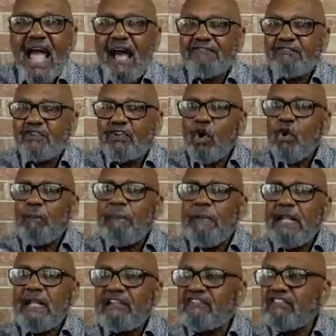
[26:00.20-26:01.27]
after
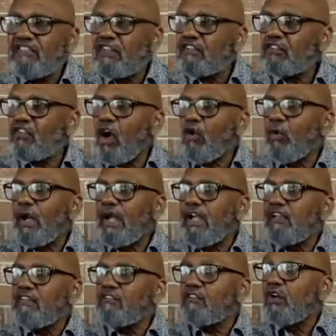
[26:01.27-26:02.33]
obedience, there's
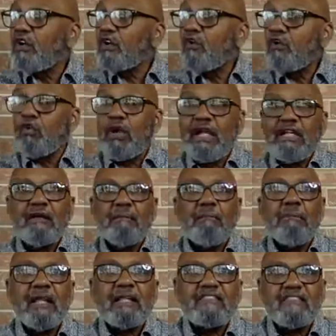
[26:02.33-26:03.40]
always the great
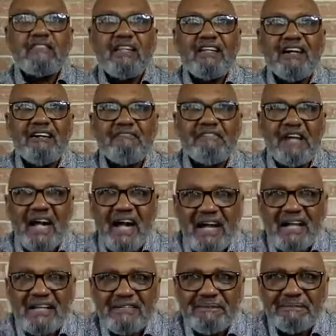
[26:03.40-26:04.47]
blessing of God.
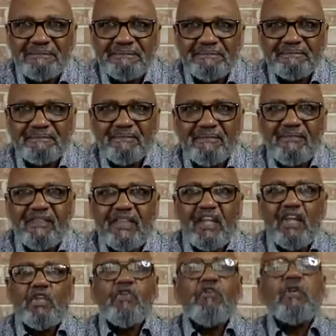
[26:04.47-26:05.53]

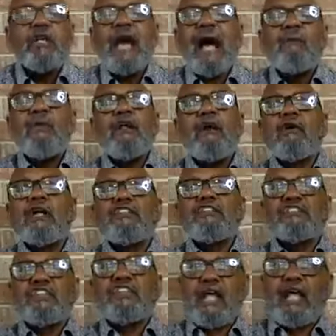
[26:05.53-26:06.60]
You and I, we don't
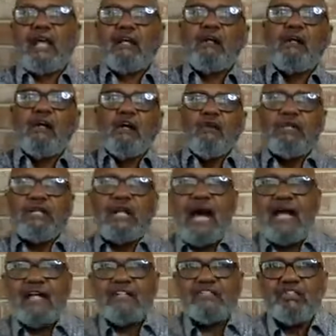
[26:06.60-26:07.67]
understand what
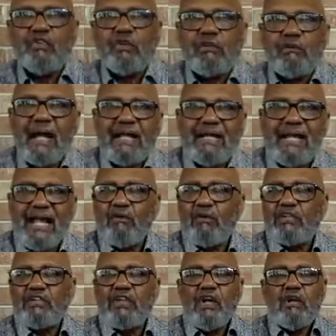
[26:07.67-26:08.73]
God is doing right now.
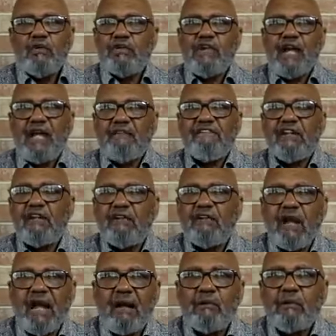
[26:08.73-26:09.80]
We're, we're trying to
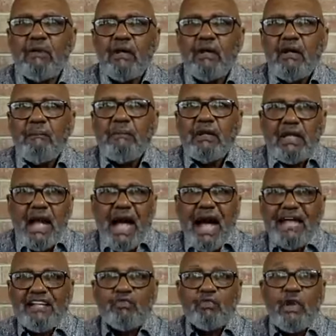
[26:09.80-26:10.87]
figure out, but
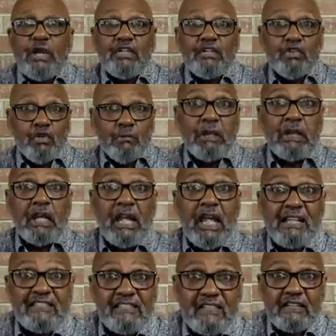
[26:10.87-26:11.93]
God is ready to
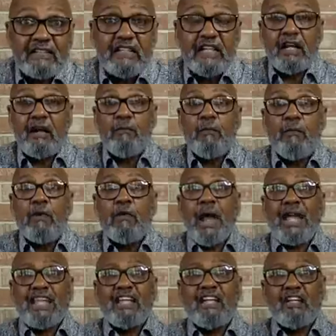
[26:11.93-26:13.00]
bless us in a
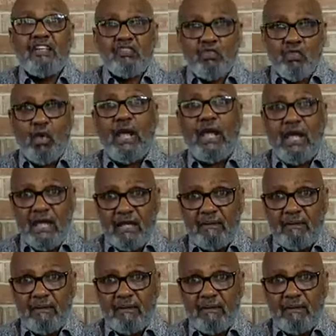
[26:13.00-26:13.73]
miraculous way.